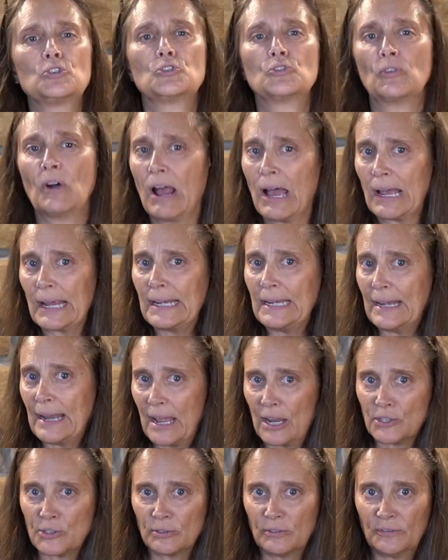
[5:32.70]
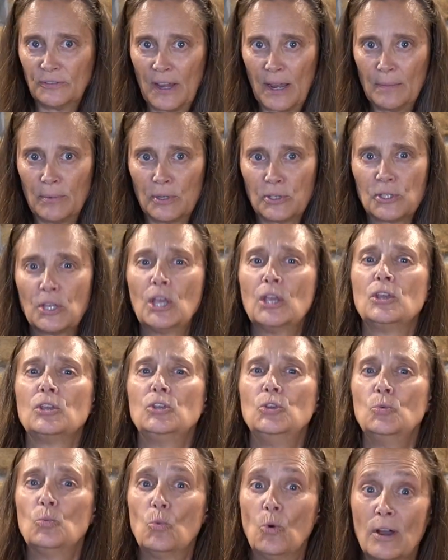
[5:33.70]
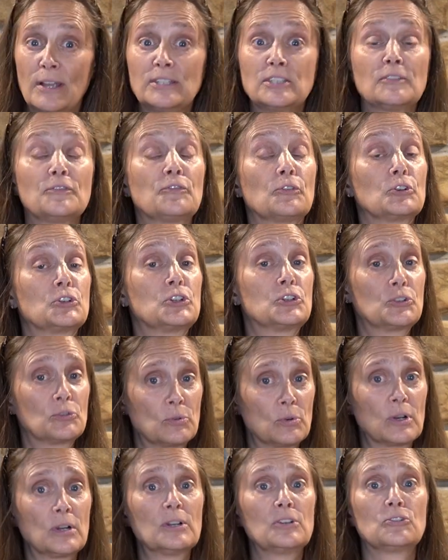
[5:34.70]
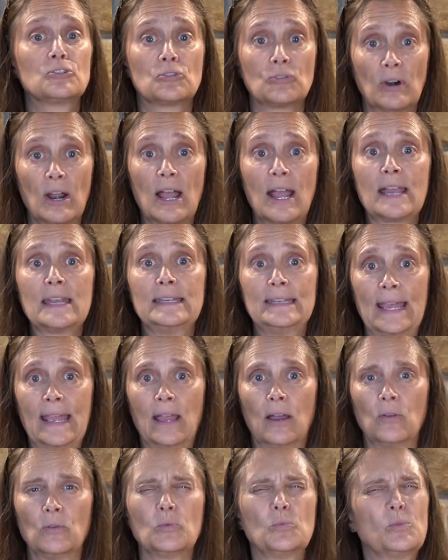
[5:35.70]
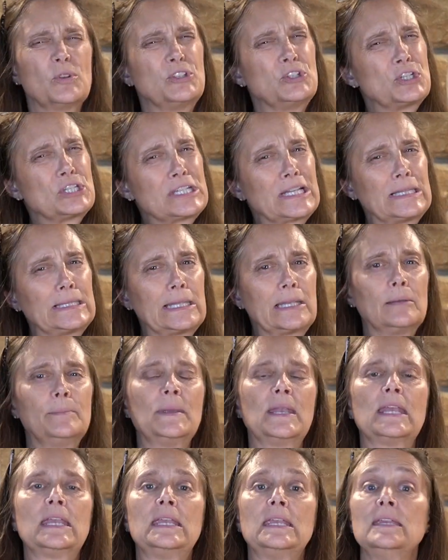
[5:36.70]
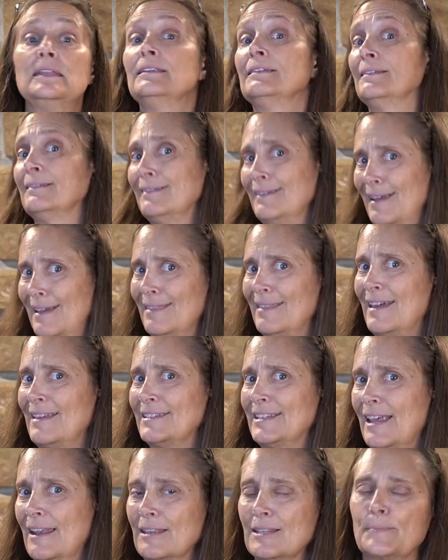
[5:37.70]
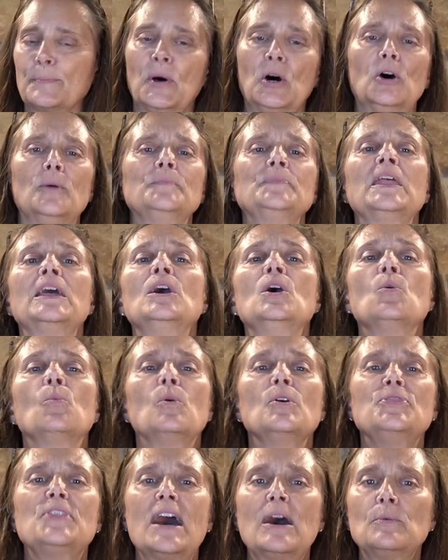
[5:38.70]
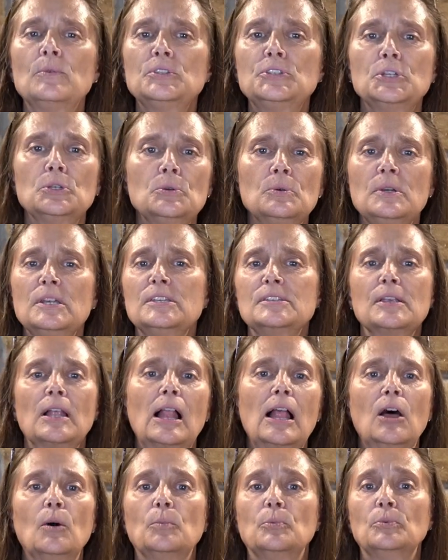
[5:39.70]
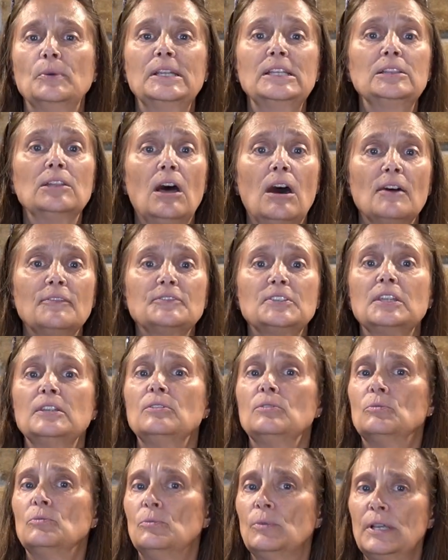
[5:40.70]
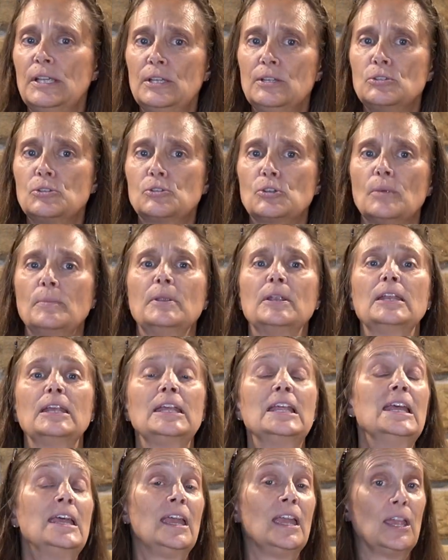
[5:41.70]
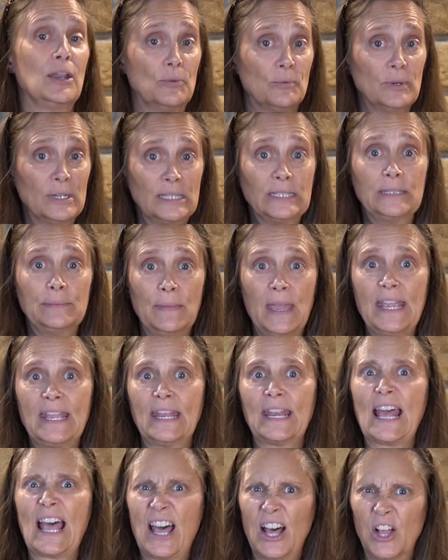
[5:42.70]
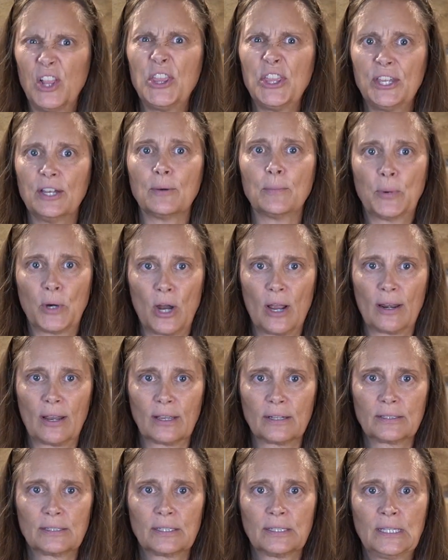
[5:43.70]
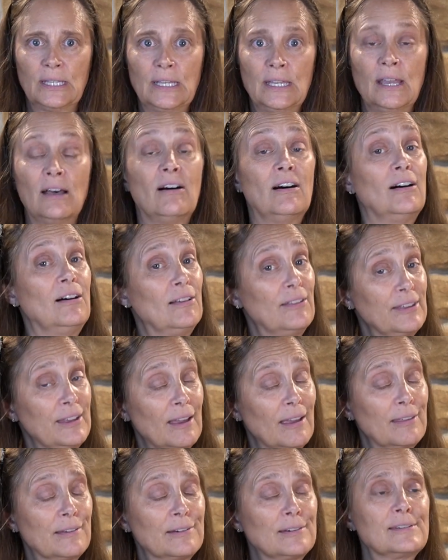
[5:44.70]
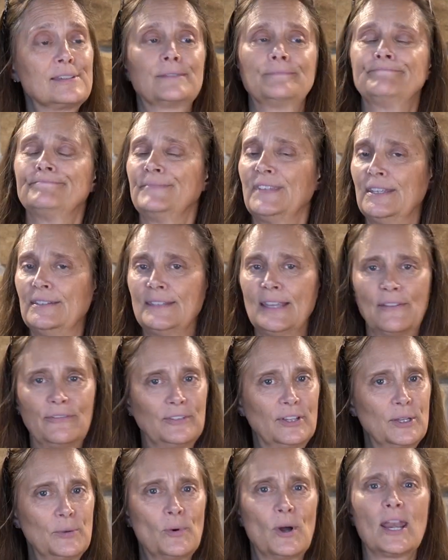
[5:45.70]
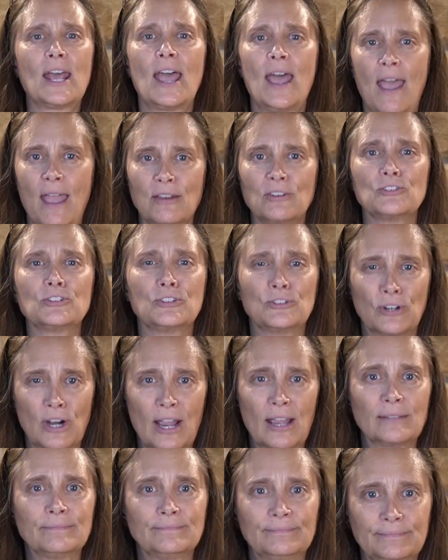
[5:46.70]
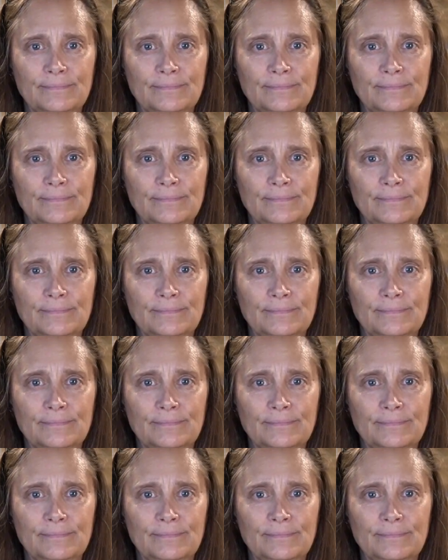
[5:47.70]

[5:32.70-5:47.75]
drying natural fibers, you want to for sure dry down with just a little bit of heat and that tennis ball. What that will do is it'll help re-loft it, redistribute it, and really make it a healthier product. All the others, you definitely want to hang to dry.